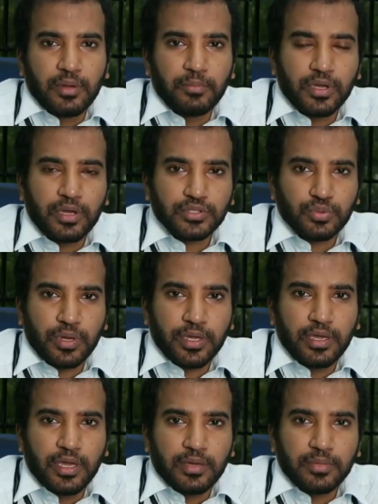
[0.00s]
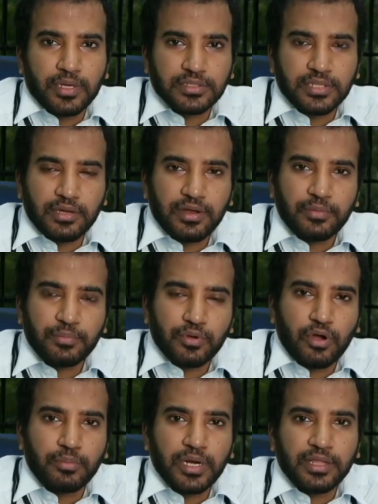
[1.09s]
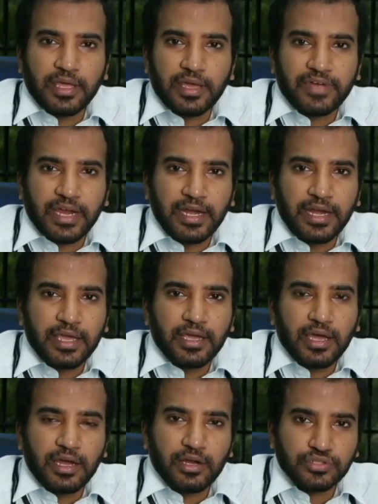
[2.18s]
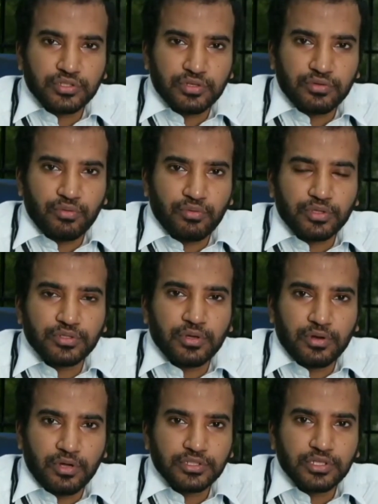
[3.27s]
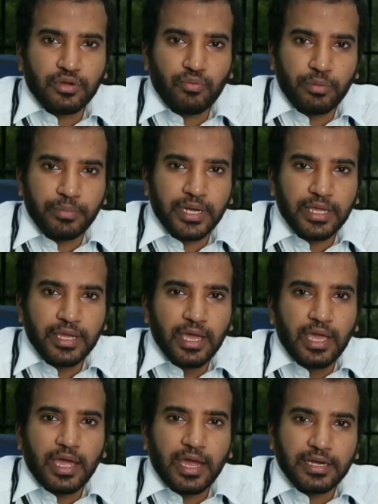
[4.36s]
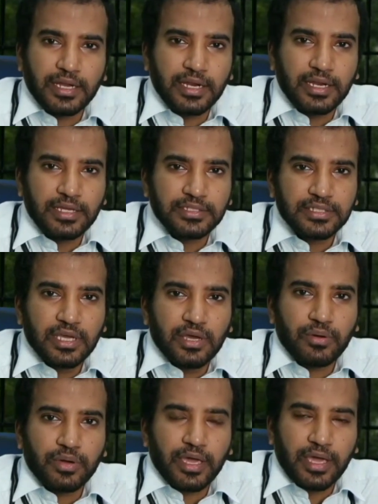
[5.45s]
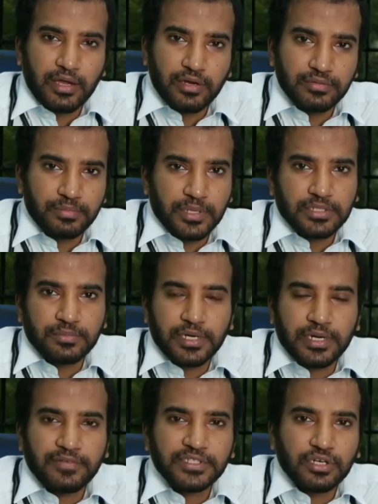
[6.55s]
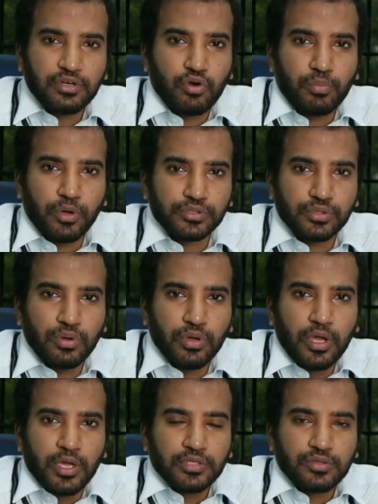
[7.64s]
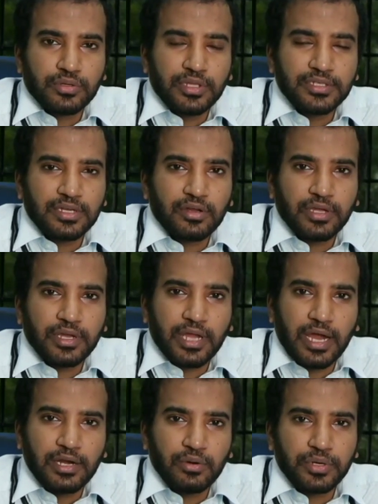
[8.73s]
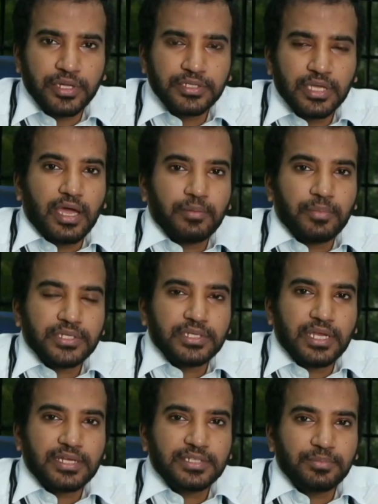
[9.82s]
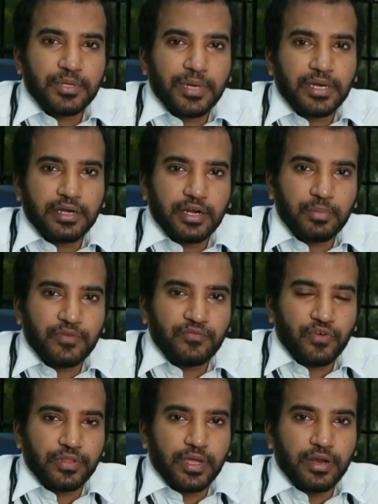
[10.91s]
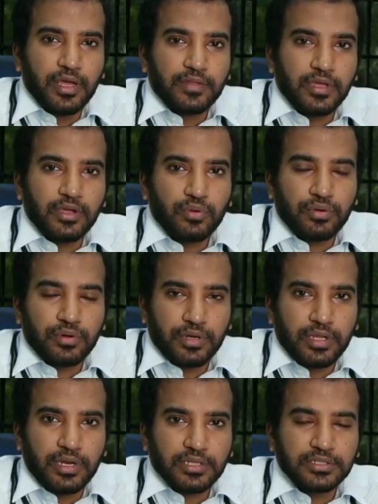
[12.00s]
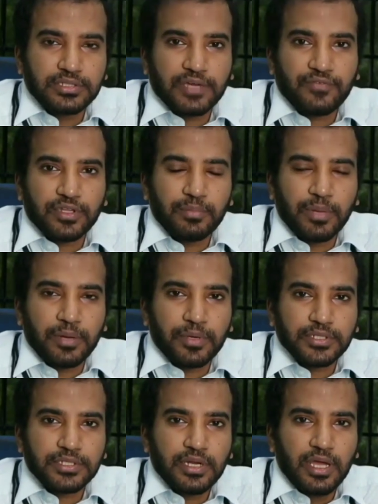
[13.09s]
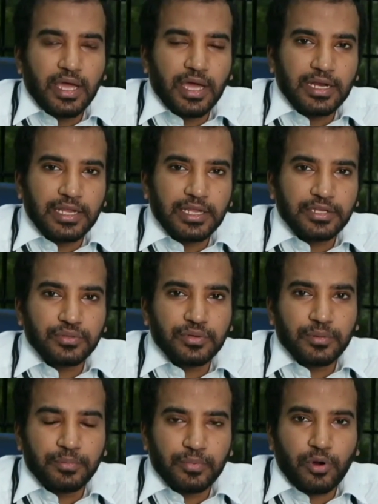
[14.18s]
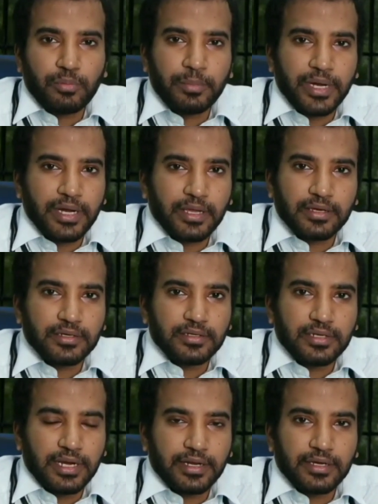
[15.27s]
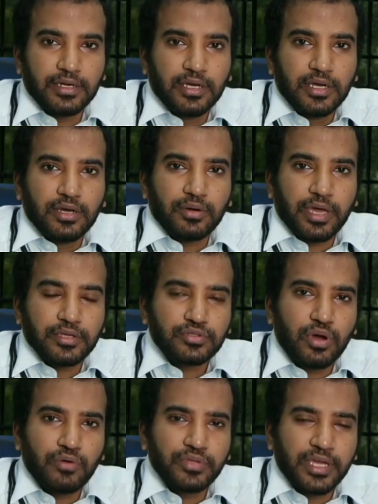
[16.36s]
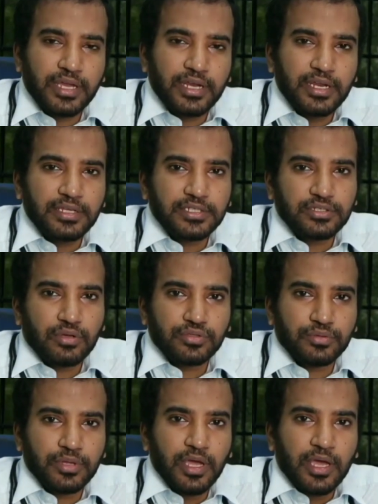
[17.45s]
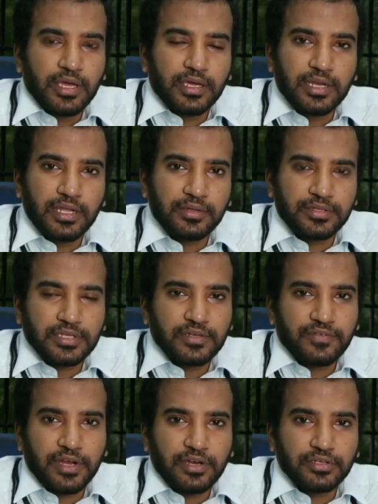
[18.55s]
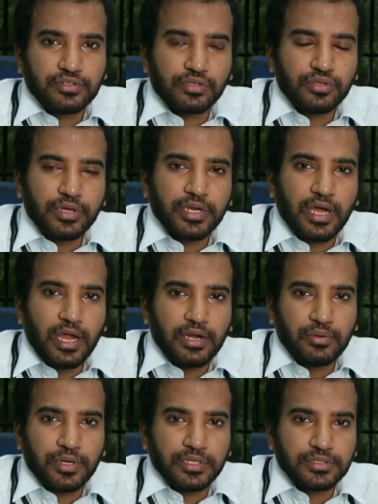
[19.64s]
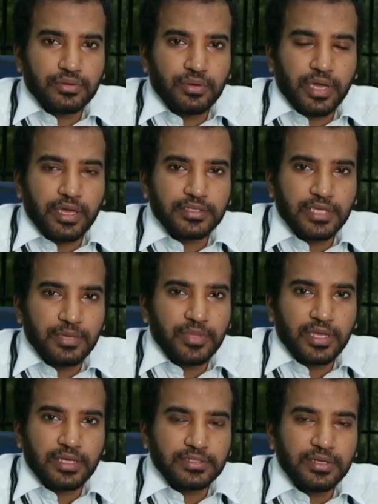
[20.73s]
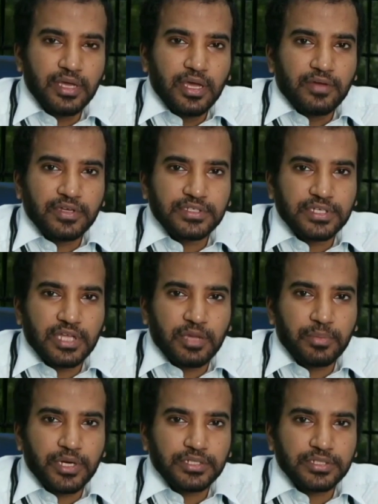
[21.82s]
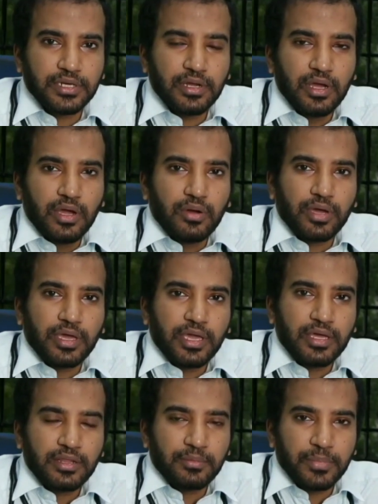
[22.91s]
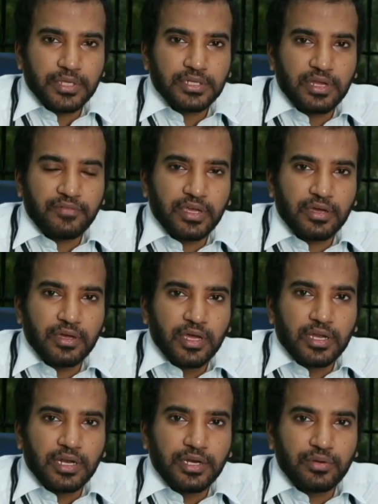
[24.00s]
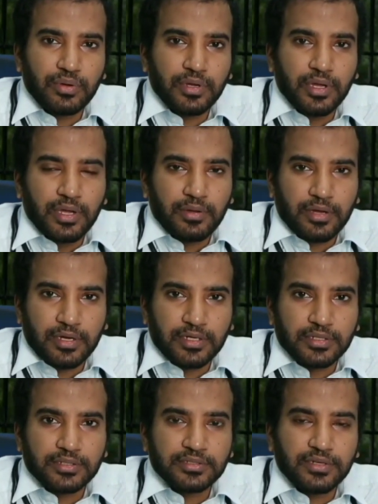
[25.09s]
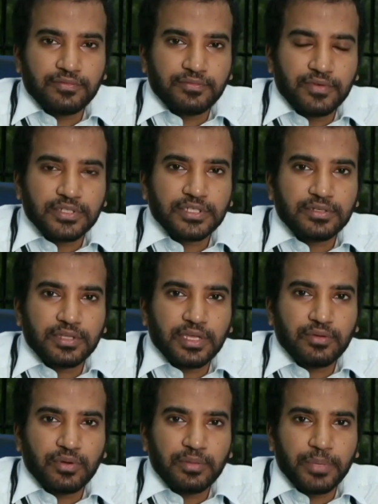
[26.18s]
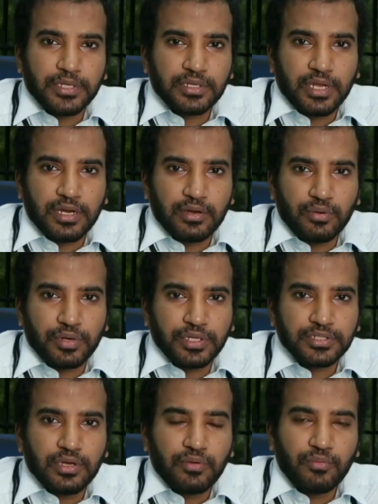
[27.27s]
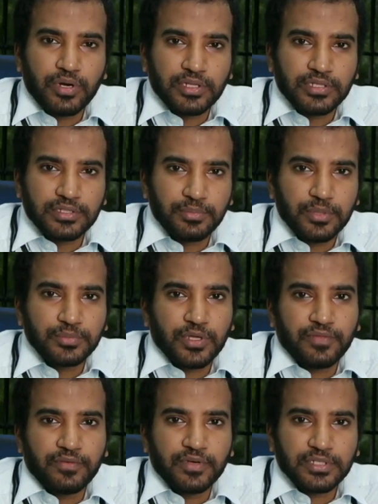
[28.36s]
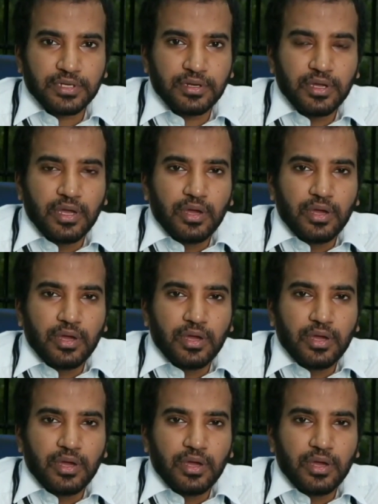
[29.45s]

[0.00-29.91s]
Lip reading: Because why? Because they have commonly have a headache and associated with nausea or vomiting and giddiness. Okay, and the patient might have a syncope also. So these and all get unnoticed and patient get a symptomatic treatment for that. They doesn't check for the blood pressure and lead to problematic later. Okay, so how the kidney disease also, earlier stage of kidney disease also get unnoticed. Okay, same thing as we see in the hypertension. Okay, here the patient having a lead to a worsen thing only patient get noticed. What are the symptoms of the worsen?